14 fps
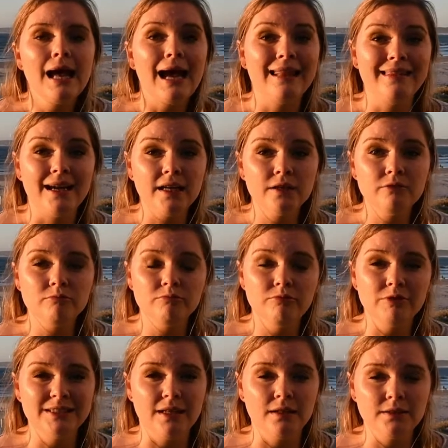and that can
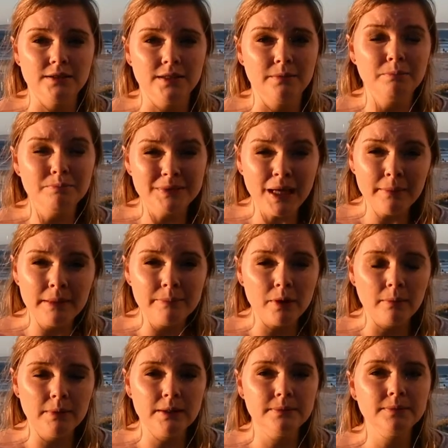result in tummy
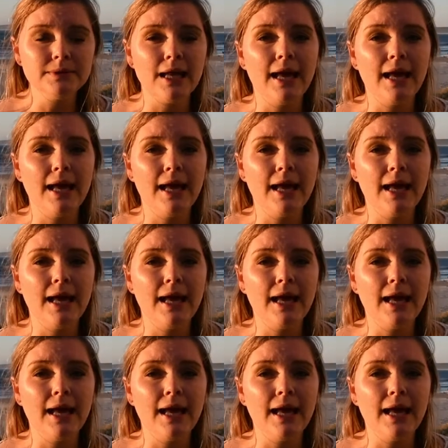problems.